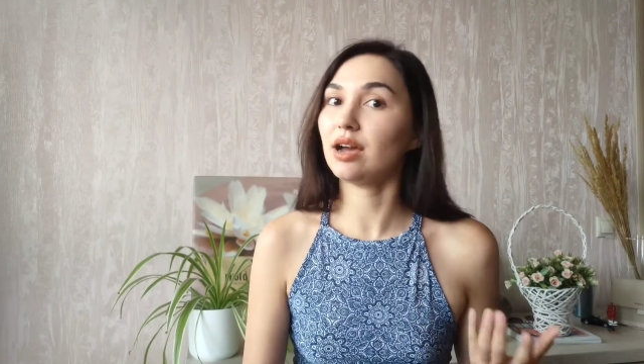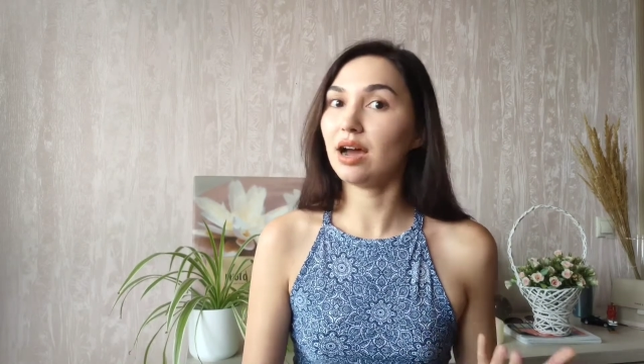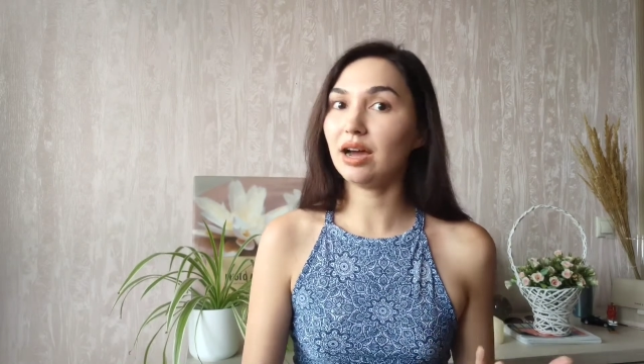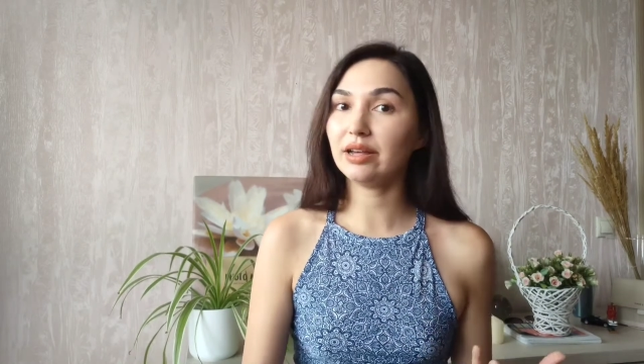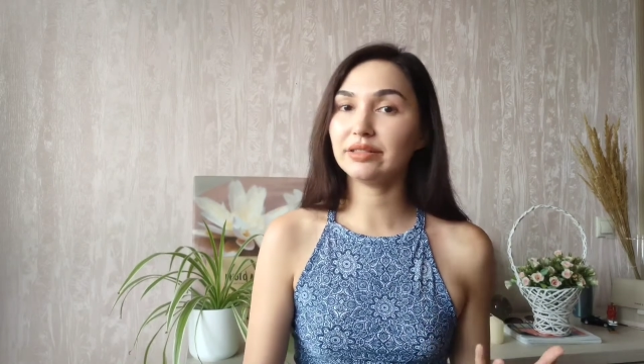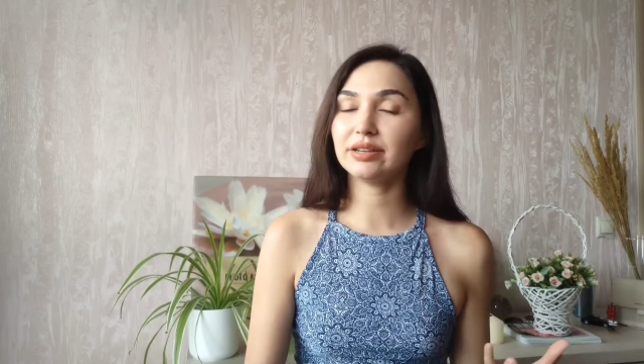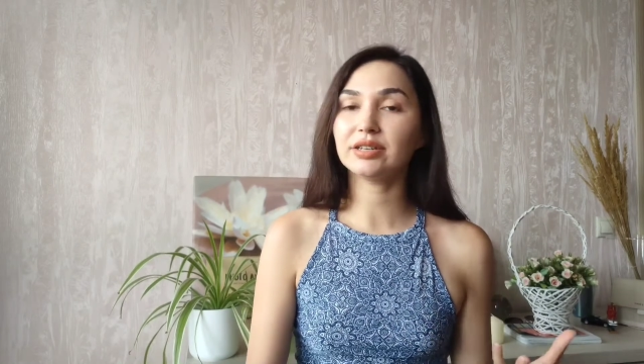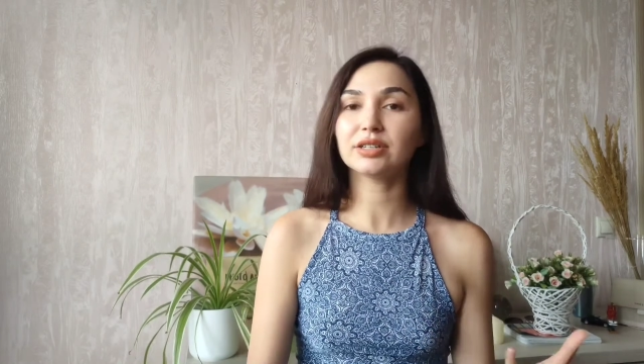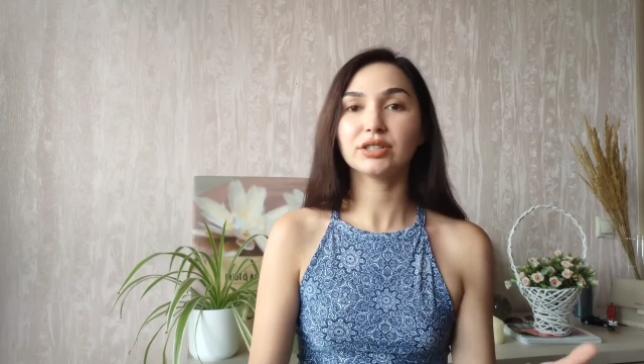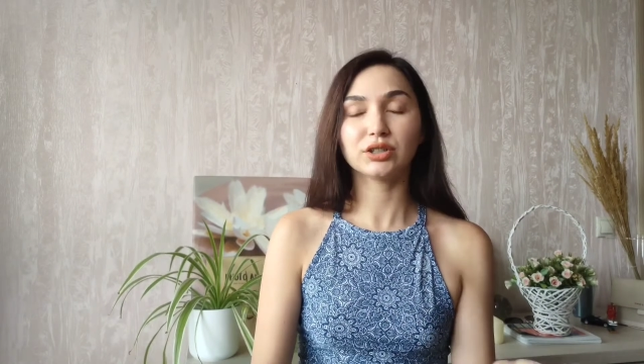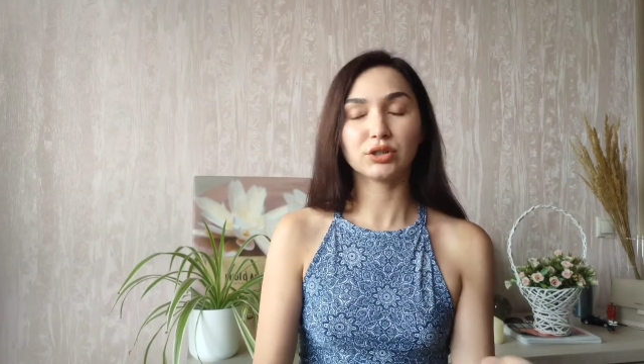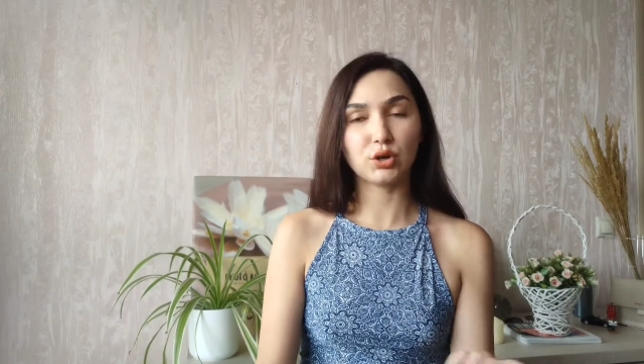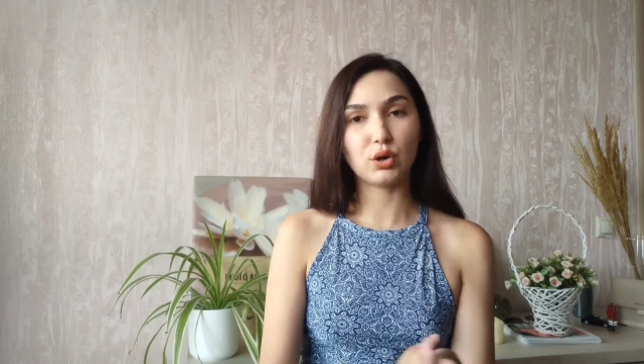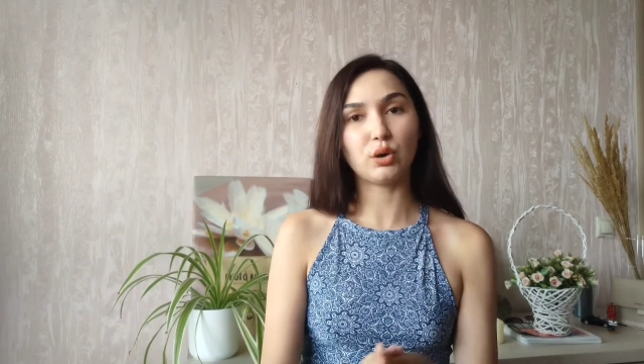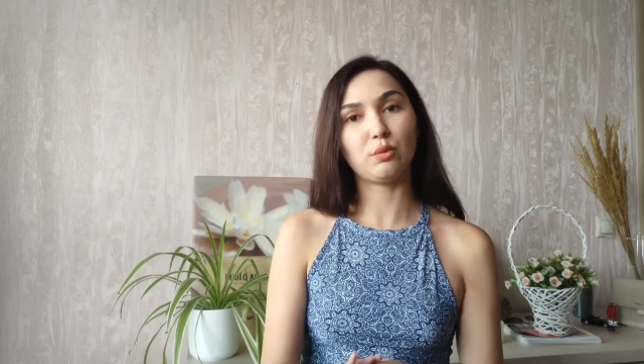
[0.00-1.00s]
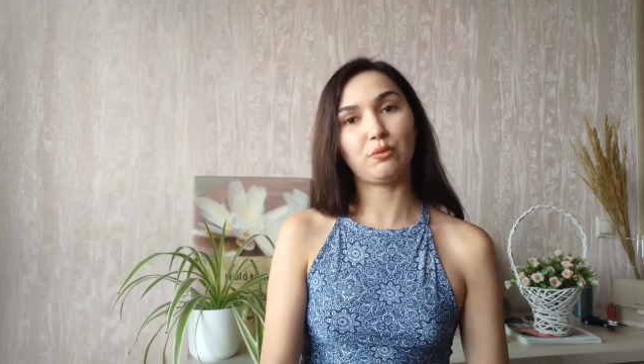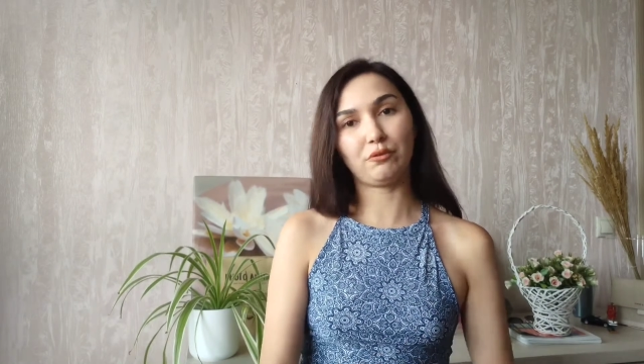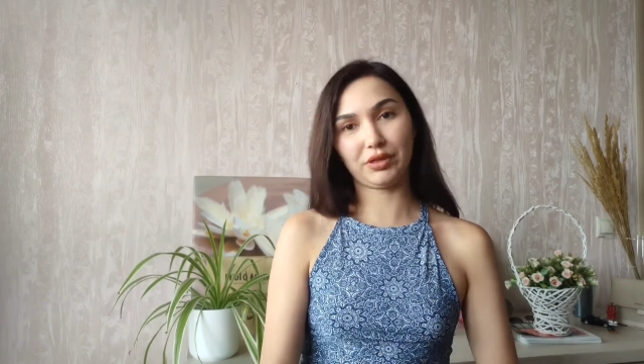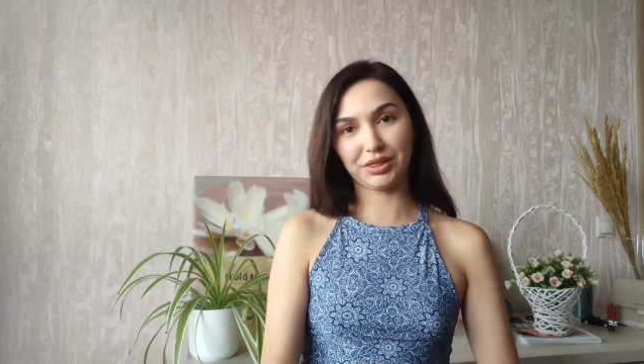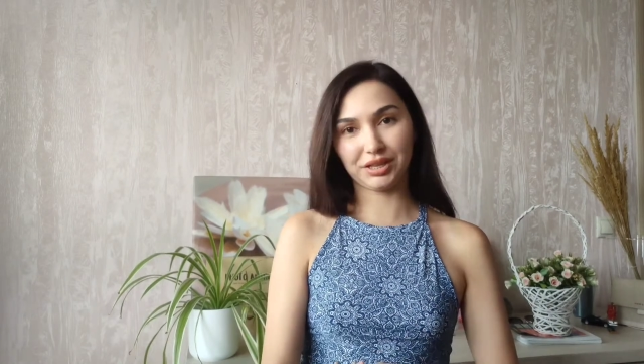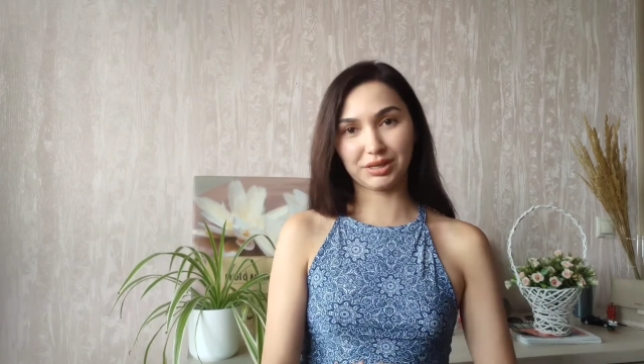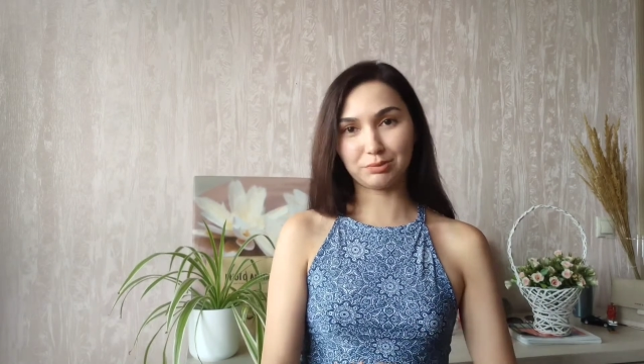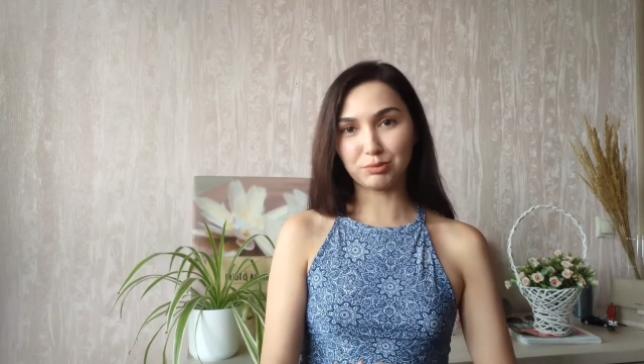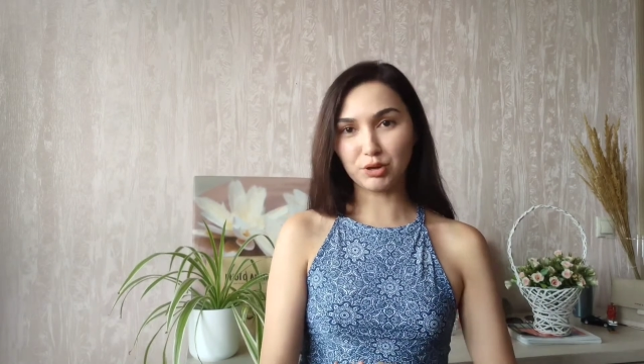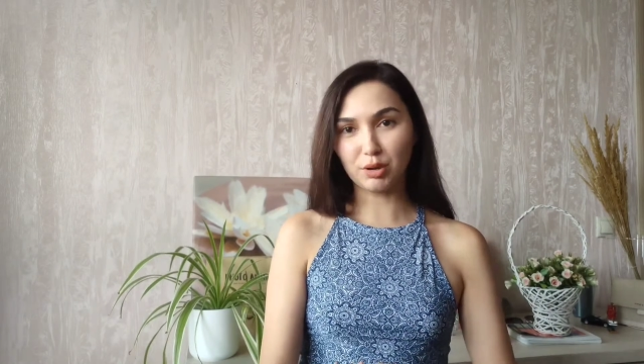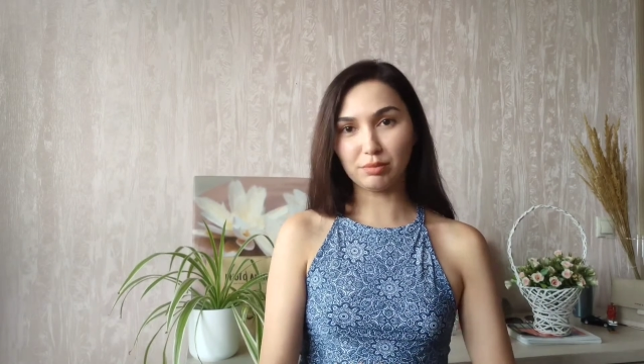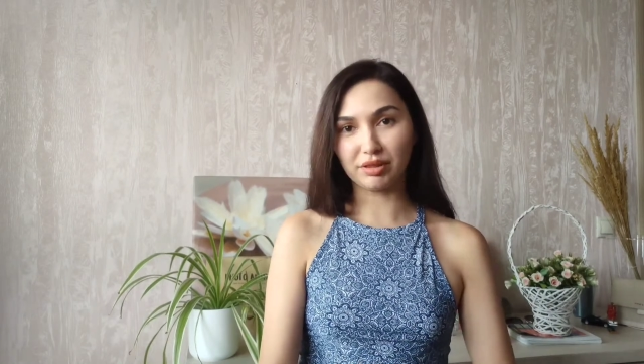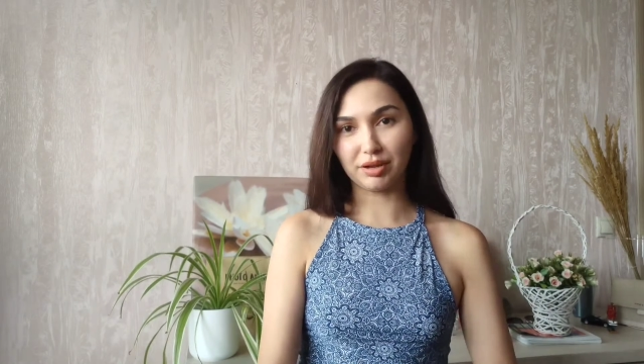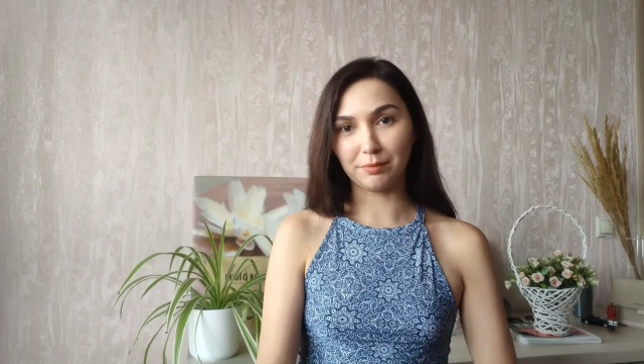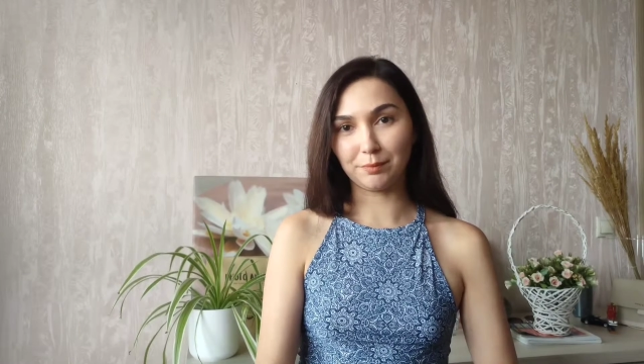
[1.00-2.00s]
others cope with this
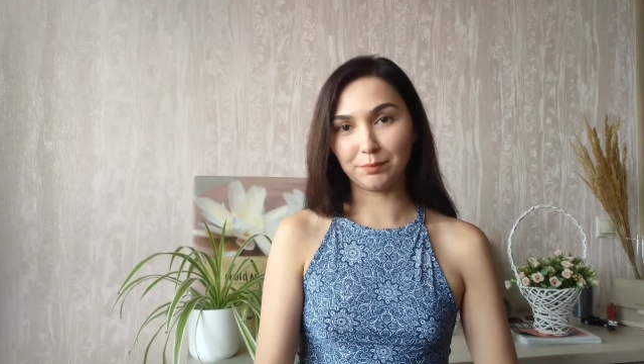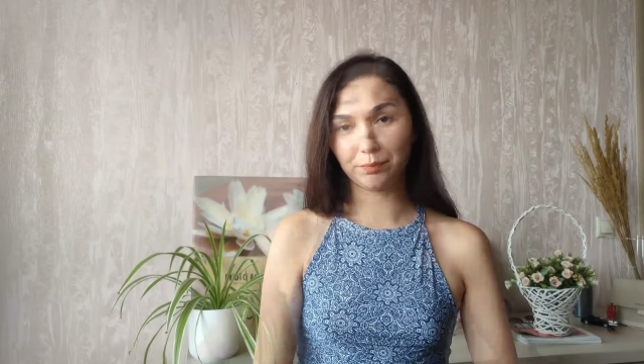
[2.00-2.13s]
problem.